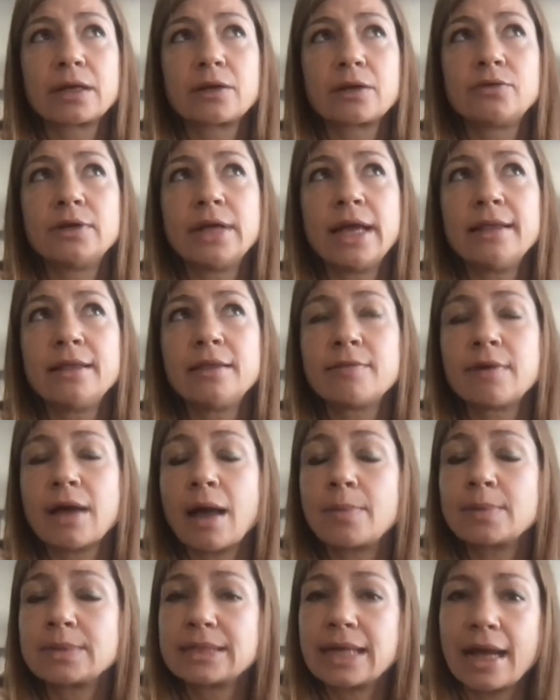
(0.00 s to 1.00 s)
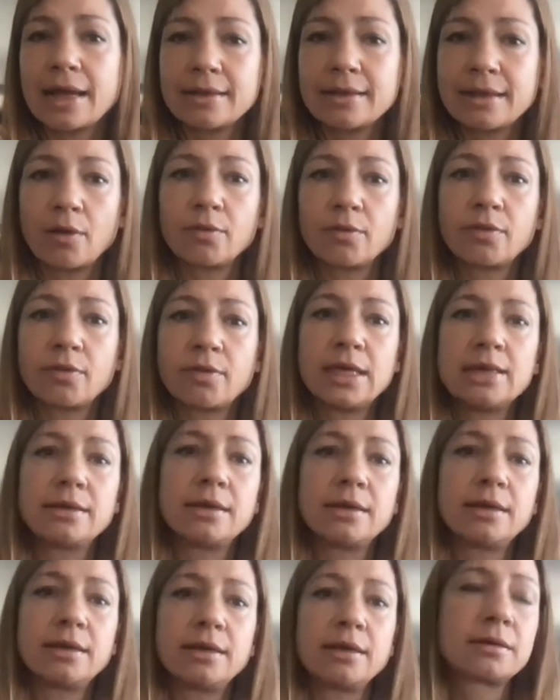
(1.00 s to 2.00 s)
creative upside-down
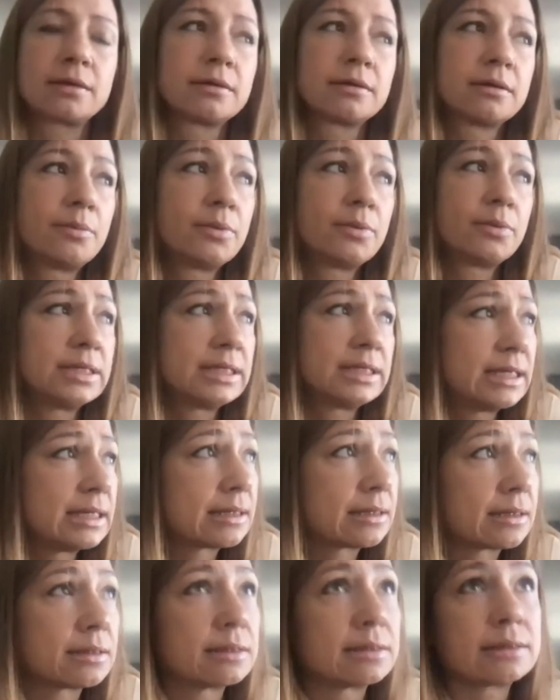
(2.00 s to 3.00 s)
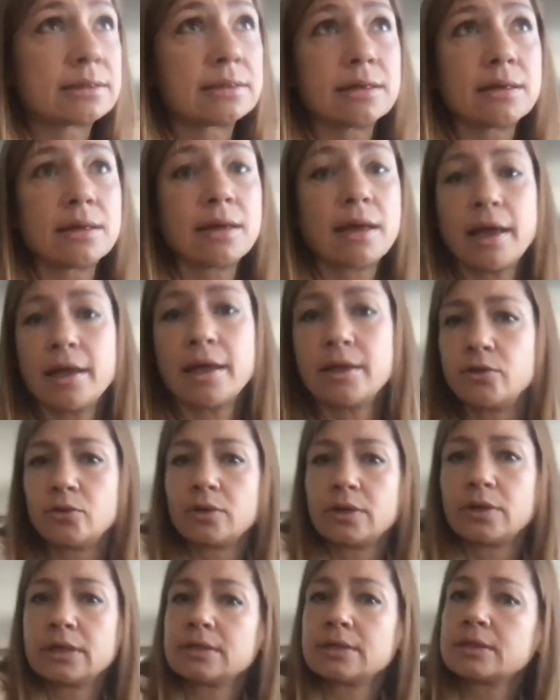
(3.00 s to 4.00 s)
thinking, persistence,
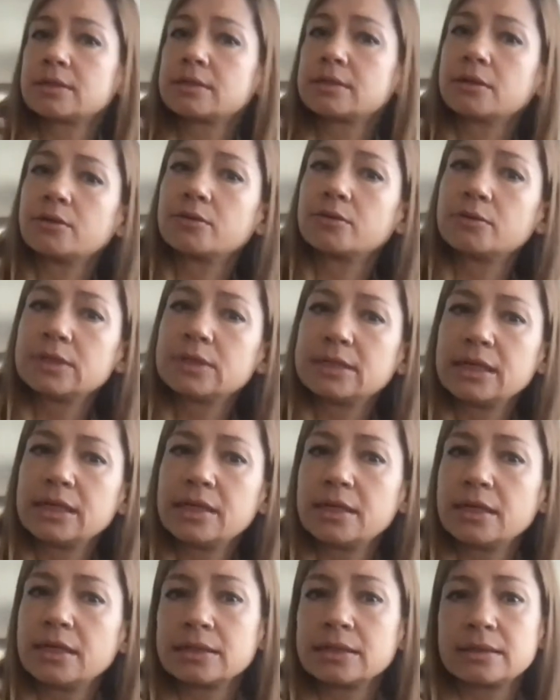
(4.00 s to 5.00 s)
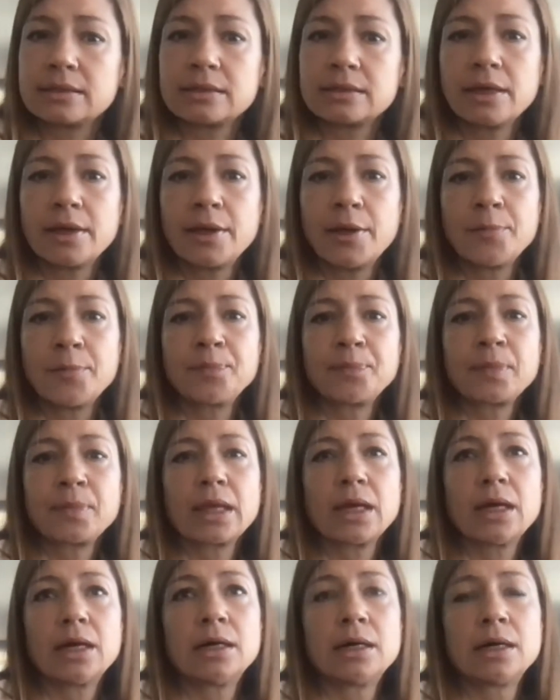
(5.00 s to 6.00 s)
endurance, resilience,
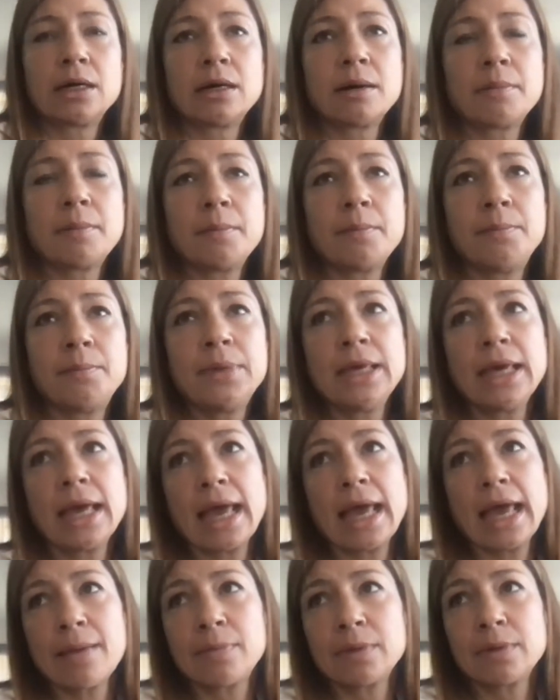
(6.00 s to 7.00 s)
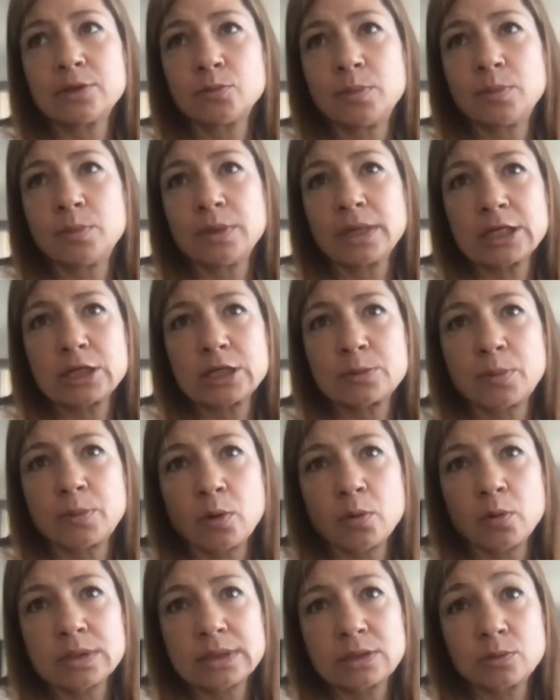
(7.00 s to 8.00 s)
be able to be
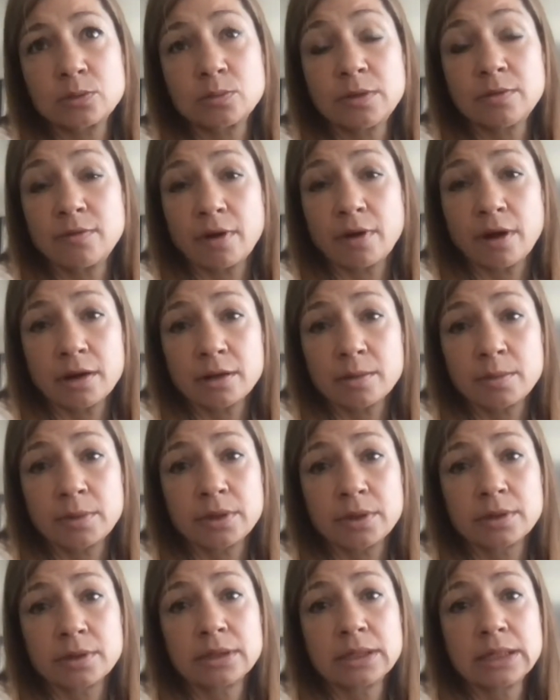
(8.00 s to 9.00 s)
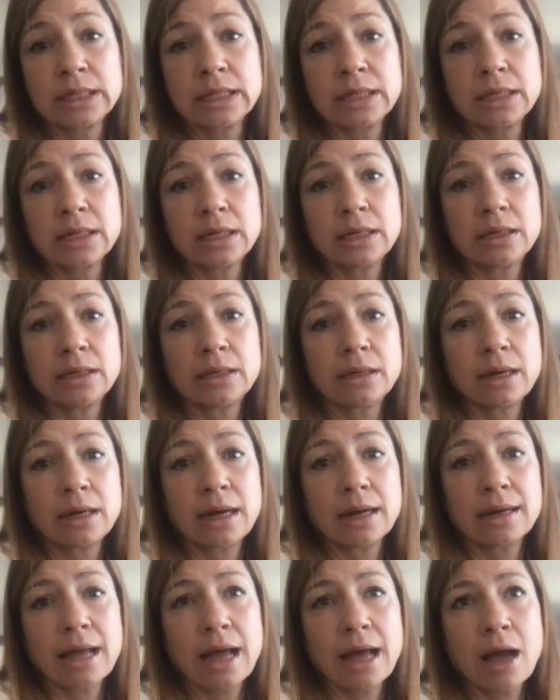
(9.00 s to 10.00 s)
exposed, to be vulnerable,
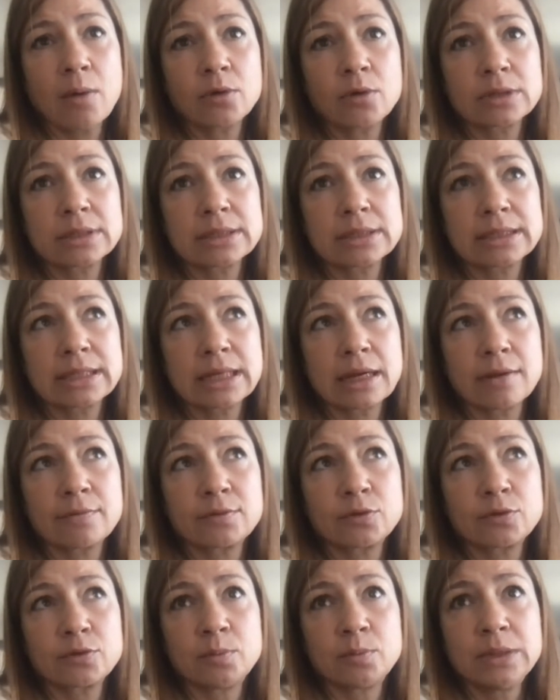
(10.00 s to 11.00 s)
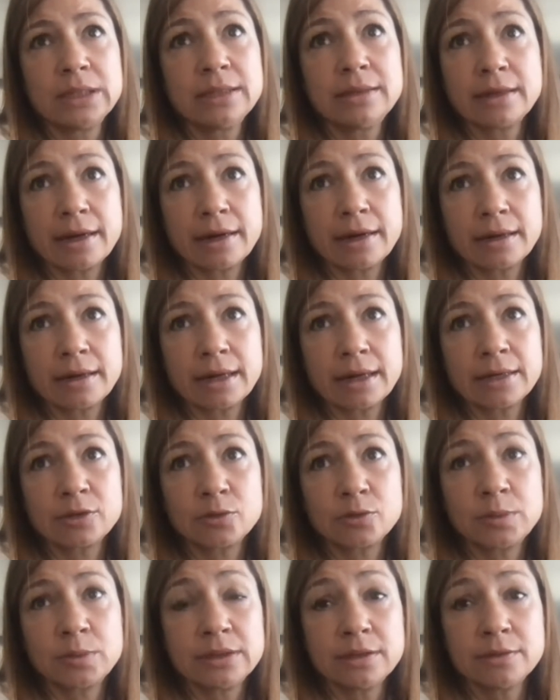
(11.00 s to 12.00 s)
allow yourself to be there and
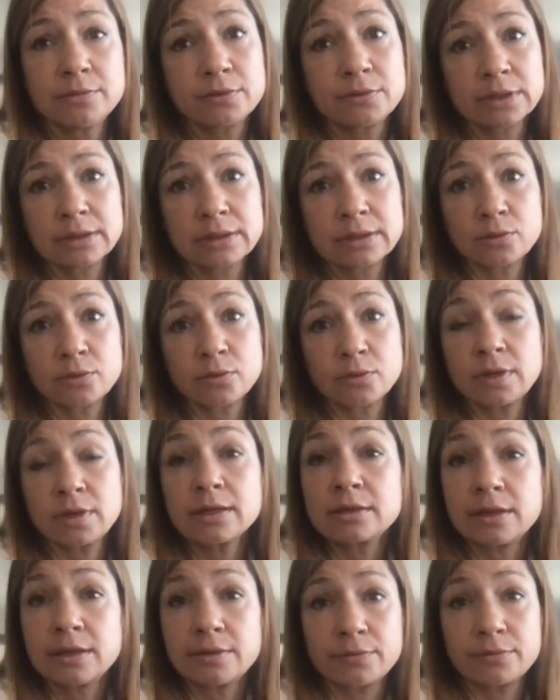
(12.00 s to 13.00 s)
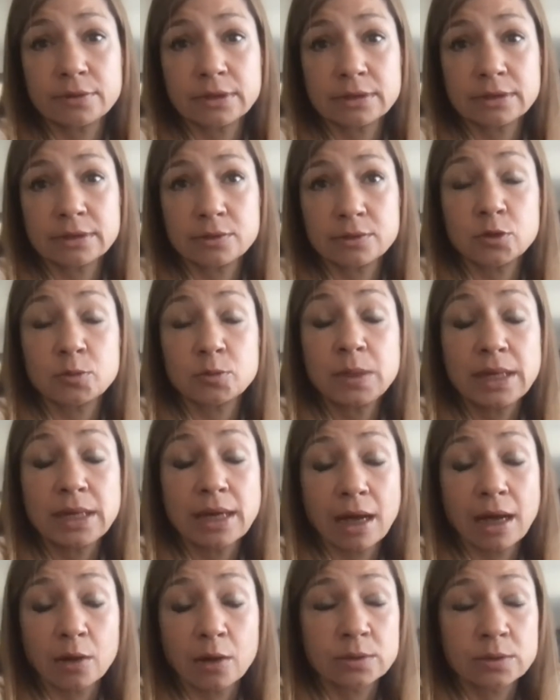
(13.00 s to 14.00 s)
to be different, to think different, to speak
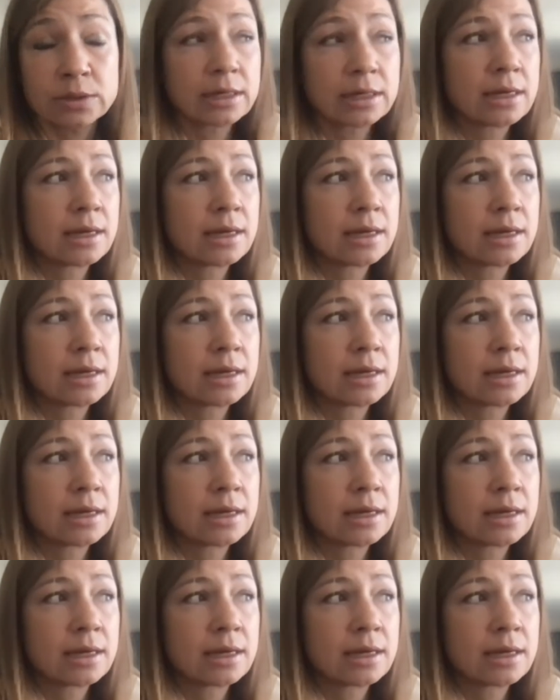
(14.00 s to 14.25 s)
out.